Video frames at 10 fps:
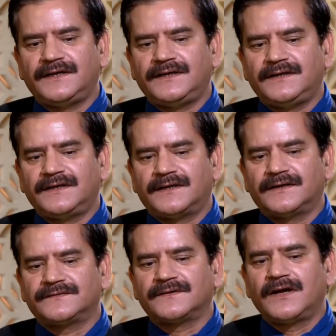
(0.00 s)

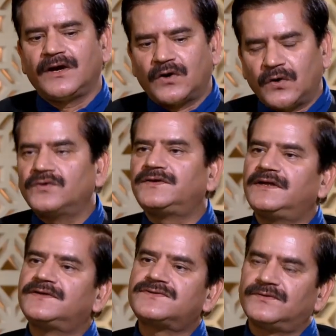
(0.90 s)
India's
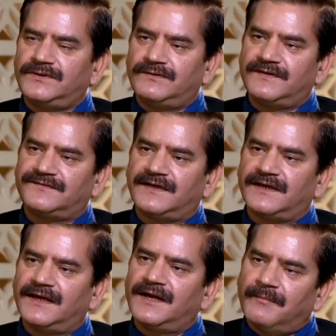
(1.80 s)
closeness to USA
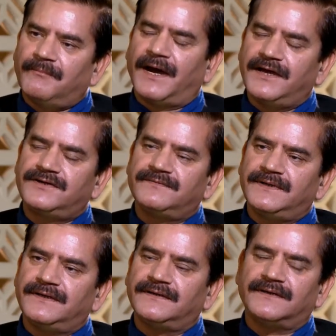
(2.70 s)
might
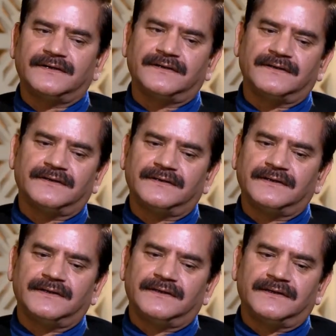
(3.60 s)
be uh,
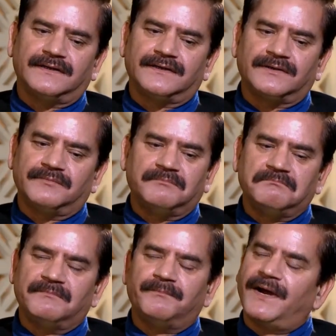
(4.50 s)
uh,
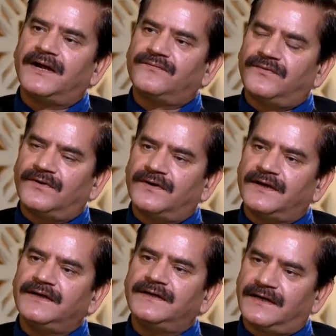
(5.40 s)
bad for
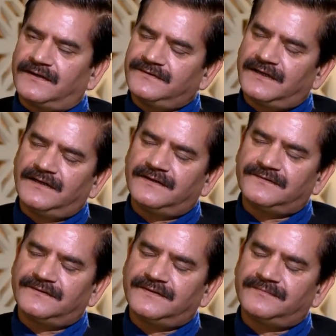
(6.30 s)
India-Russia
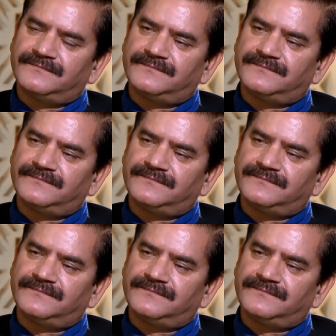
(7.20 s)
relationship?